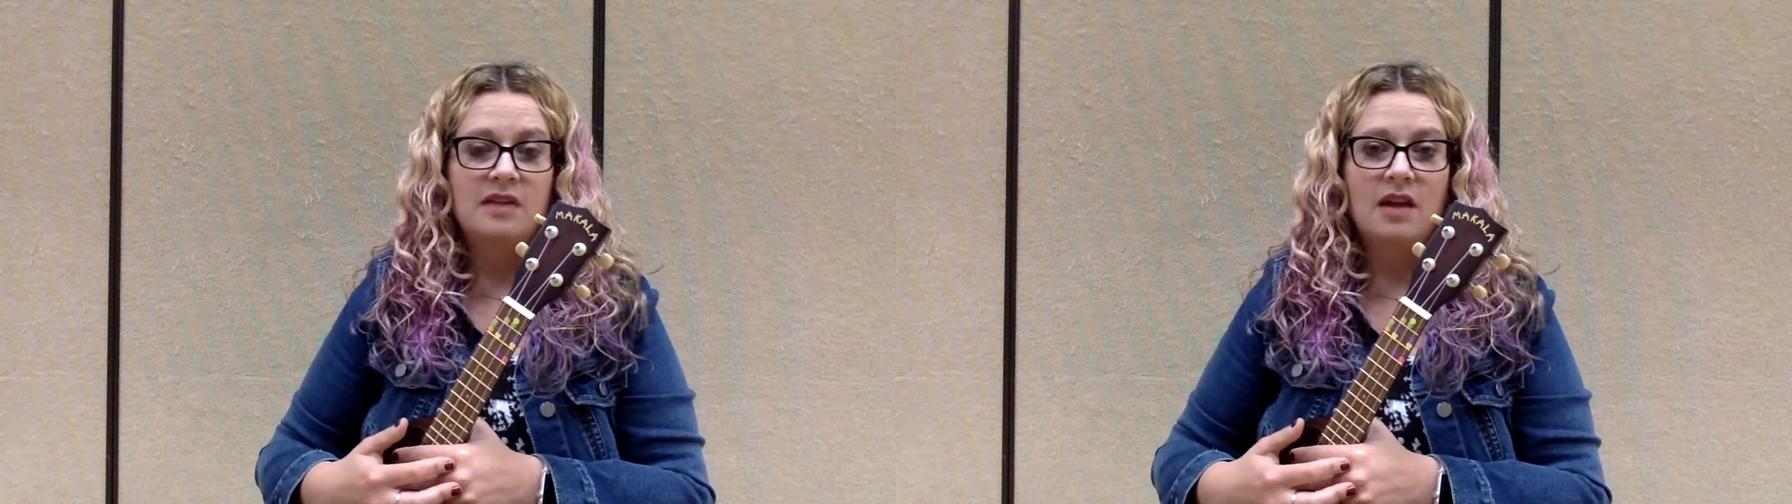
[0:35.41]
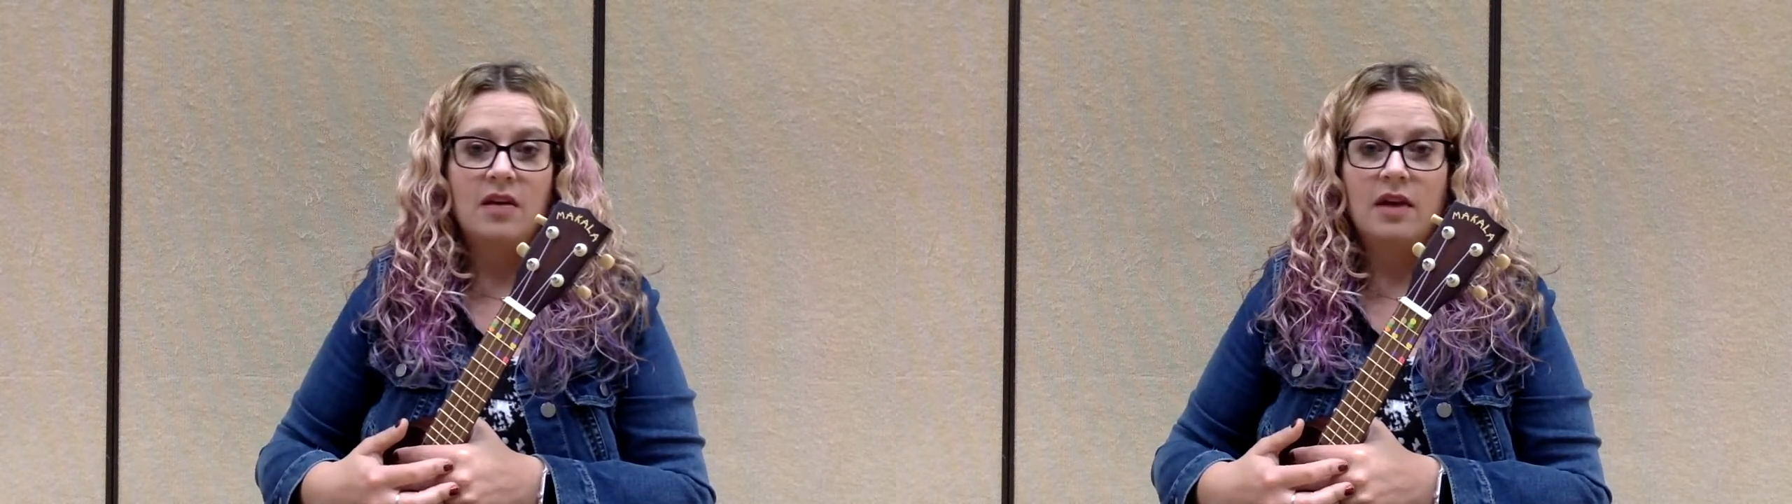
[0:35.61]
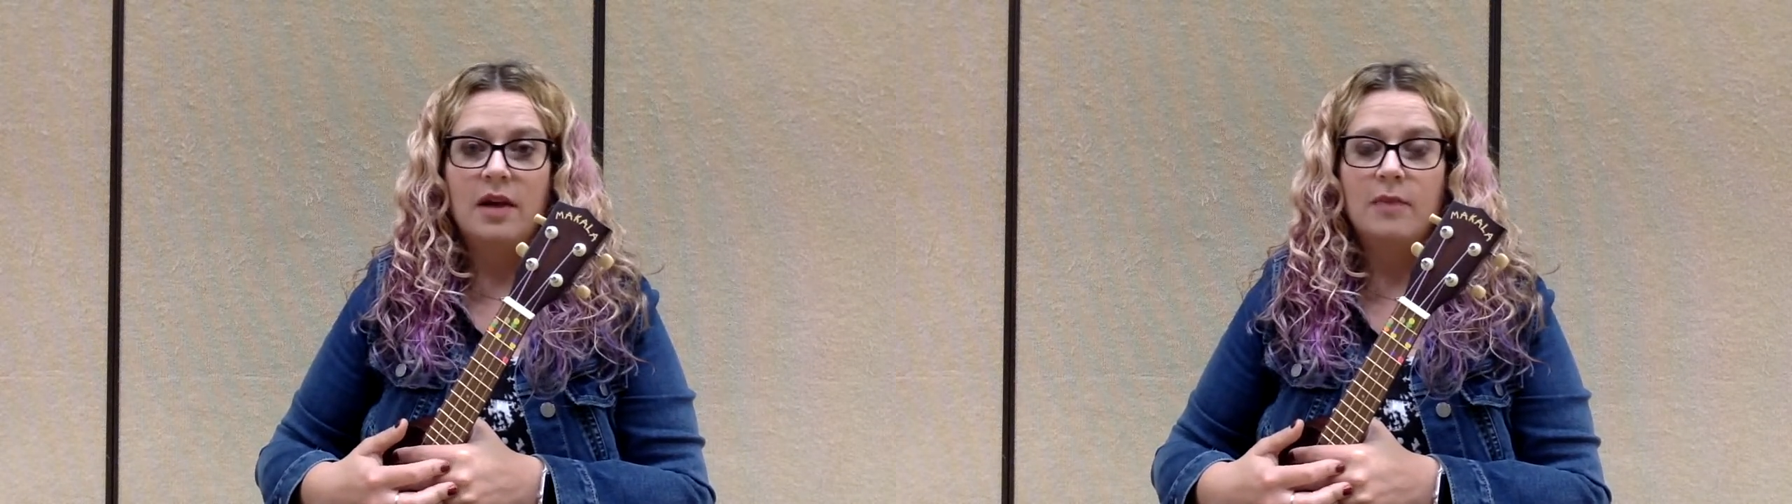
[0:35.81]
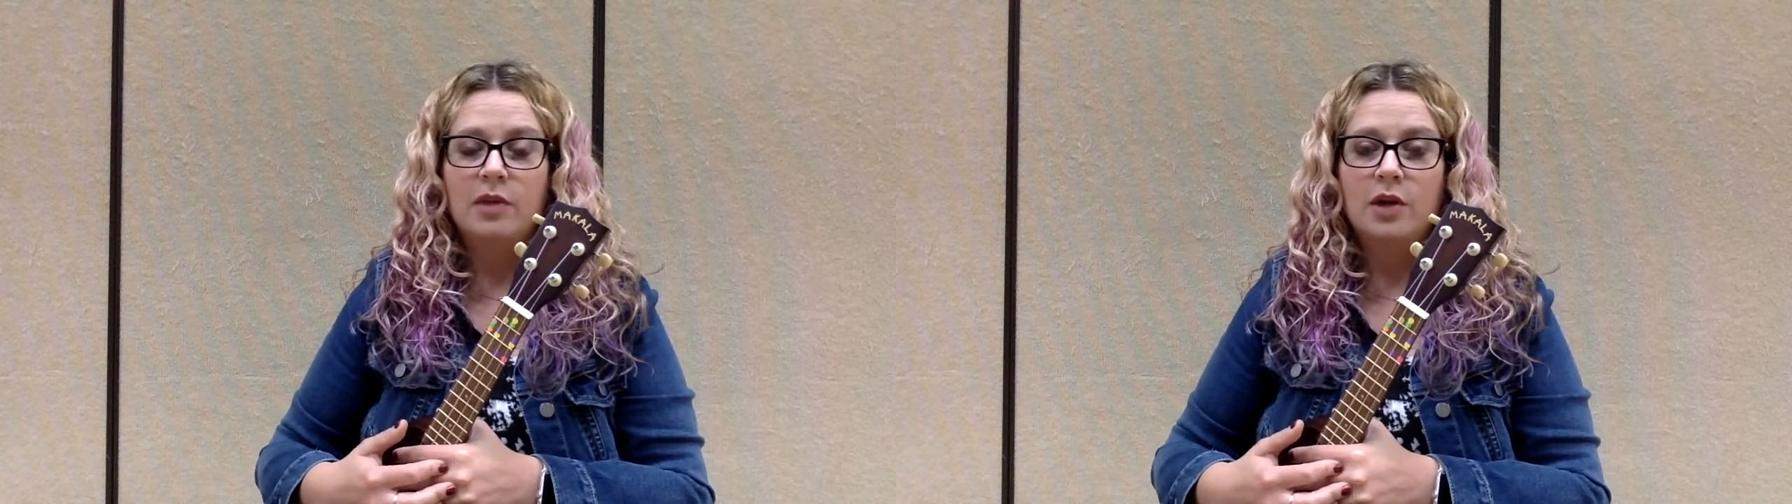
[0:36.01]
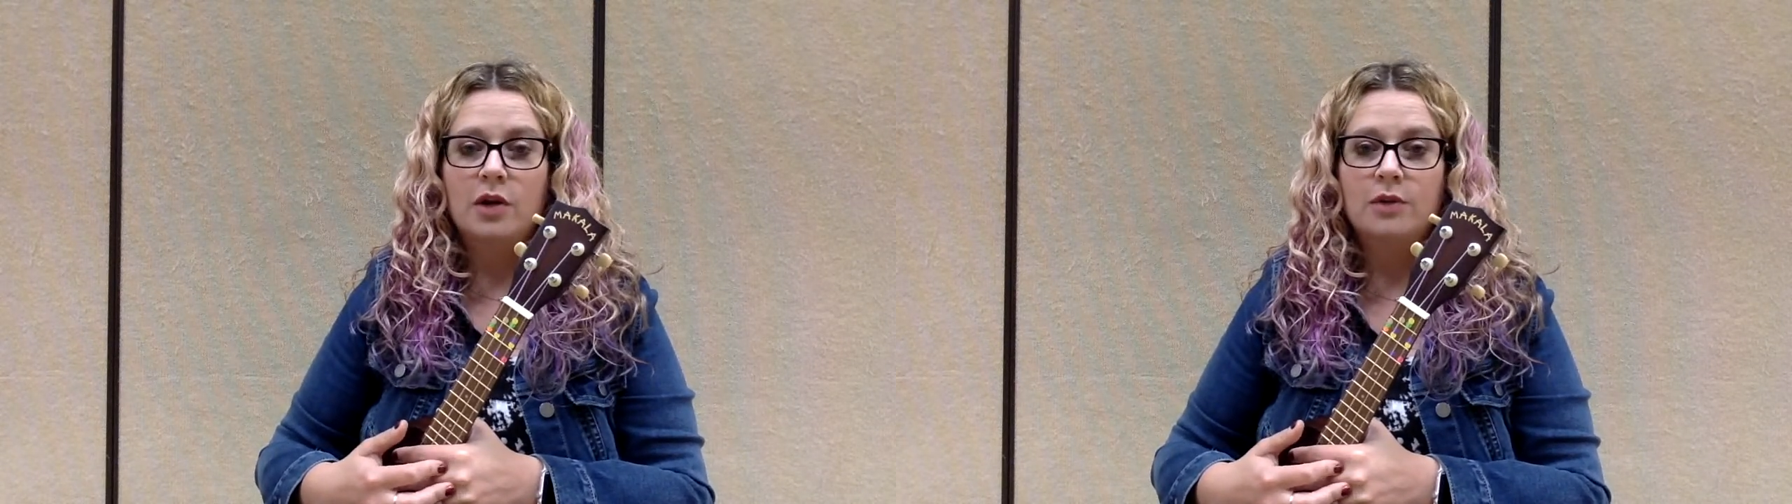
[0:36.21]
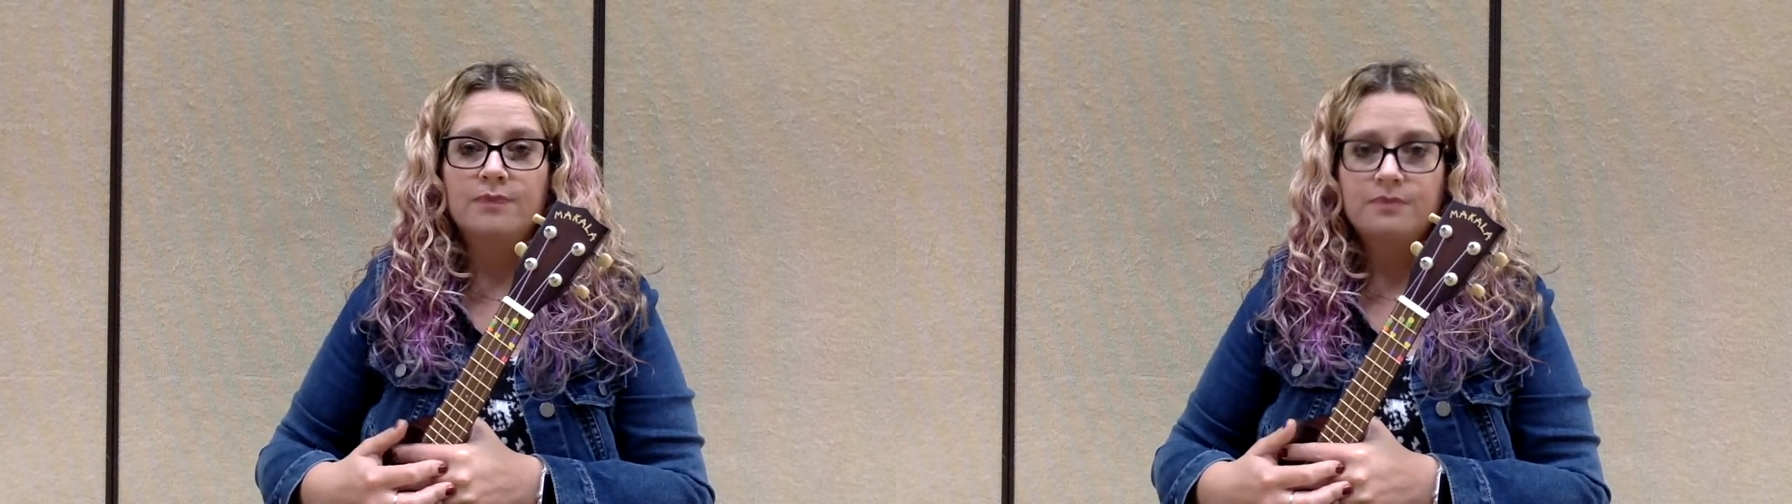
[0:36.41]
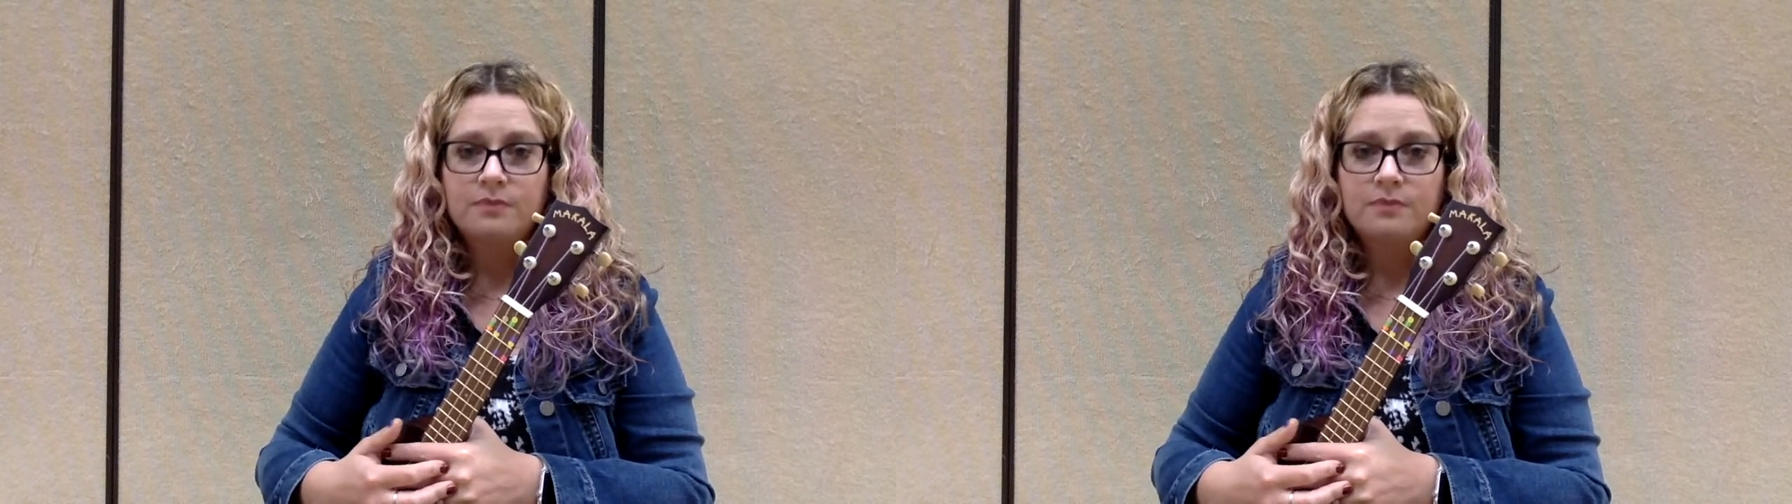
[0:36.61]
area below,